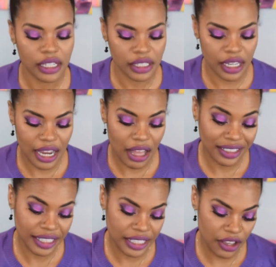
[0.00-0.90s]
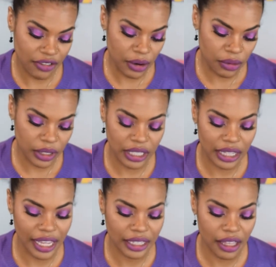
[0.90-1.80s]
to now let's see if I really
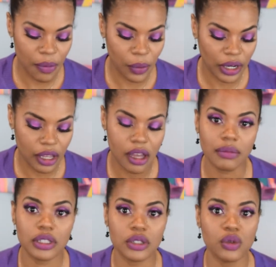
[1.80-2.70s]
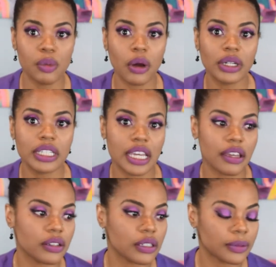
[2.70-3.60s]
like them when it comes to ponytails.